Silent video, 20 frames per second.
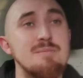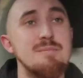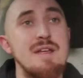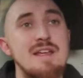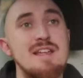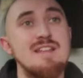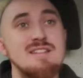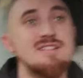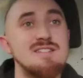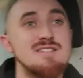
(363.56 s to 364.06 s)
it
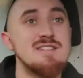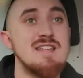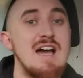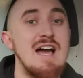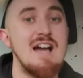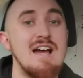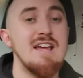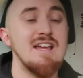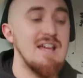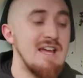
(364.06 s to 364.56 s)
means
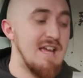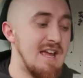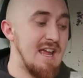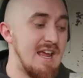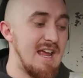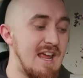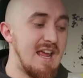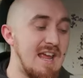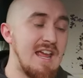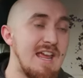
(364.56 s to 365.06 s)
that
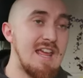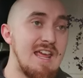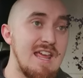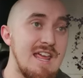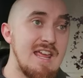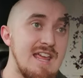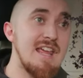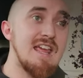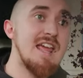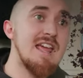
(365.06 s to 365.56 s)

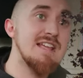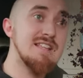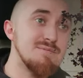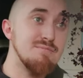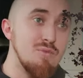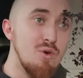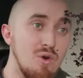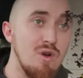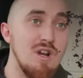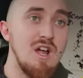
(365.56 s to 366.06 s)
he
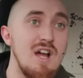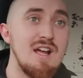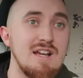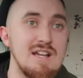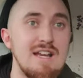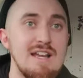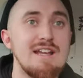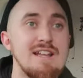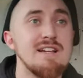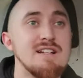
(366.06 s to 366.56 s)
is more
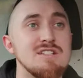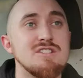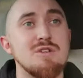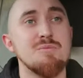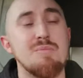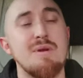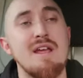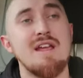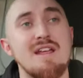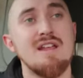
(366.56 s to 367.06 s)
likely
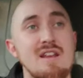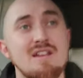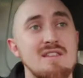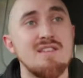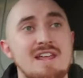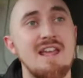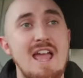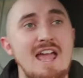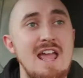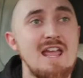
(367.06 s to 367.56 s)
to be
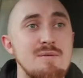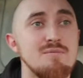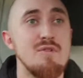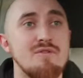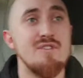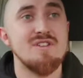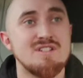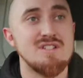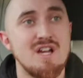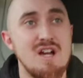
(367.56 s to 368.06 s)
the aim
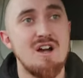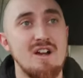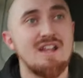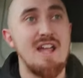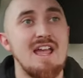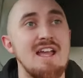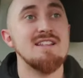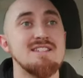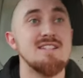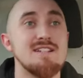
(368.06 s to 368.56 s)
of the
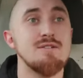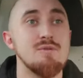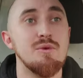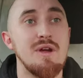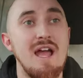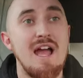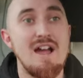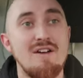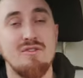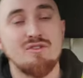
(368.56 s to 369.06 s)
target until
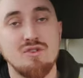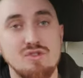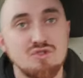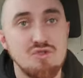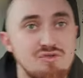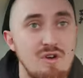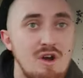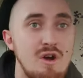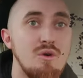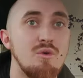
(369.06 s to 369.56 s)
we have
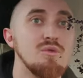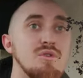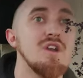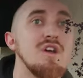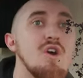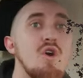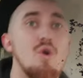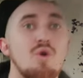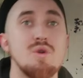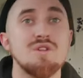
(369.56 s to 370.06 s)
control
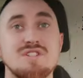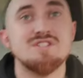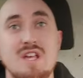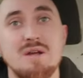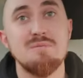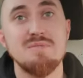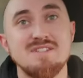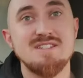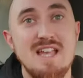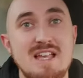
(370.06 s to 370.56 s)
or
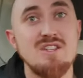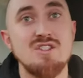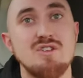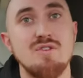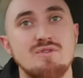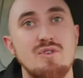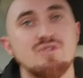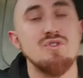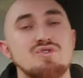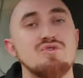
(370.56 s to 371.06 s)
some
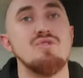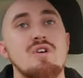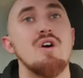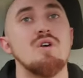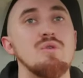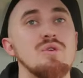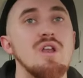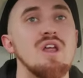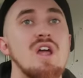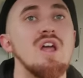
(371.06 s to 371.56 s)
sense of
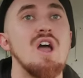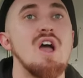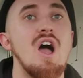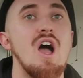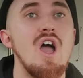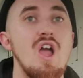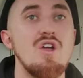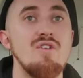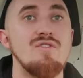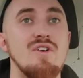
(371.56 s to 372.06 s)
control
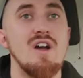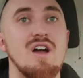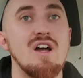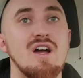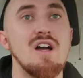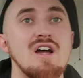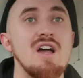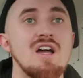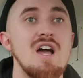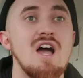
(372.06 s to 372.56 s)

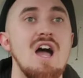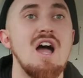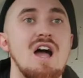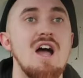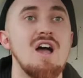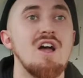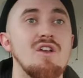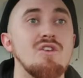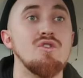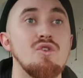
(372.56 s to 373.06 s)
over
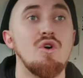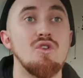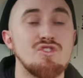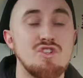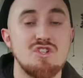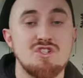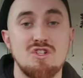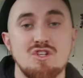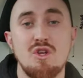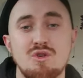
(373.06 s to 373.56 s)
uh, not
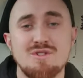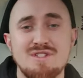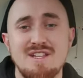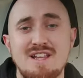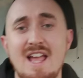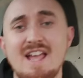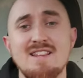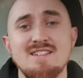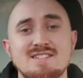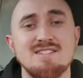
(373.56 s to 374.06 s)
just
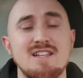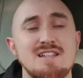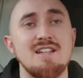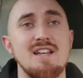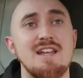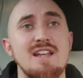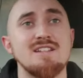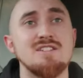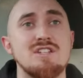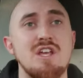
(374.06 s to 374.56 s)
losing
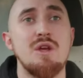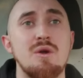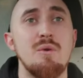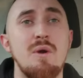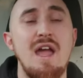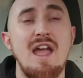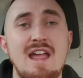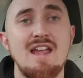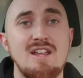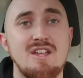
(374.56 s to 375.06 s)
instantly to
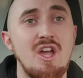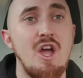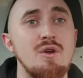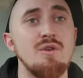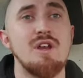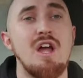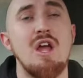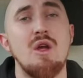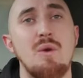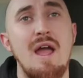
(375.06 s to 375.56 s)
a
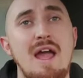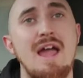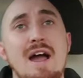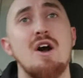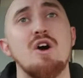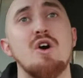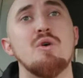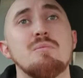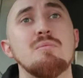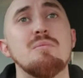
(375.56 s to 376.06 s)
Godo
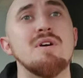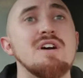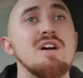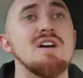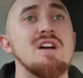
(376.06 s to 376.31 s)
Helm